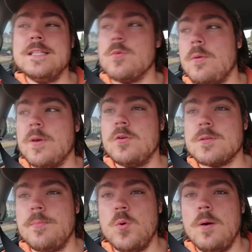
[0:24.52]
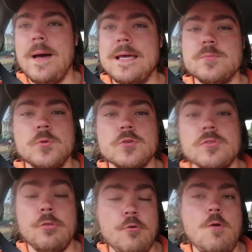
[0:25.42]
into it because I bought a baseball
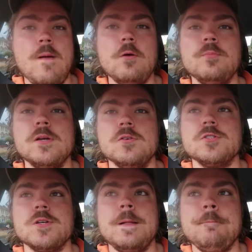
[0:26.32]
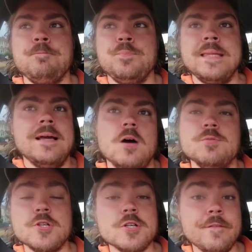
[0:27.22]
just to throw around because
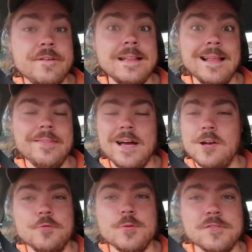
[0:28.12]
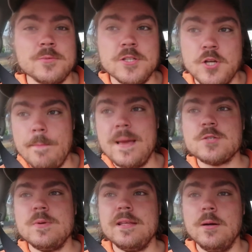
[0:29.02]
I'm such a fiddler that I love to have something to like
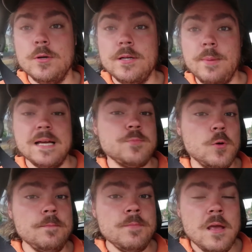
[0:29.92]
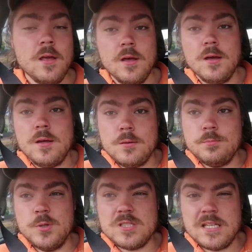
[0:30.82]
mess with, and I wanted a baseball.
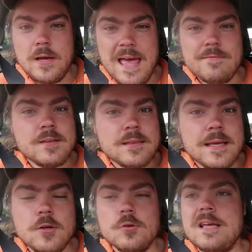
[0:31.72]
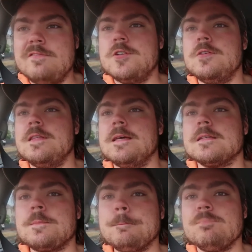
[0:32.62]
Because they're like heavy, aren't they? Good heavy duty
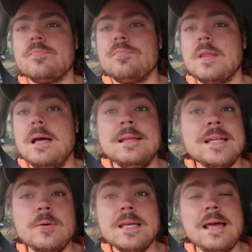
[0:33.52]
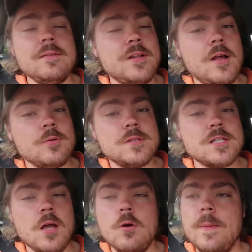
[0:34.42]
things. And anyway, yeah,
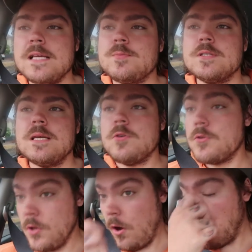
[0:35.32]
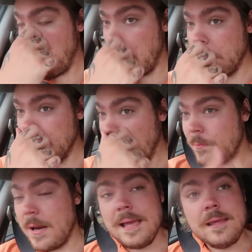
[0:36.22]
there's a local baseball team. So tonight, I'm going to go
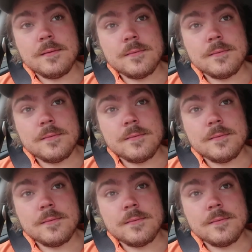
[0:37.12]
and play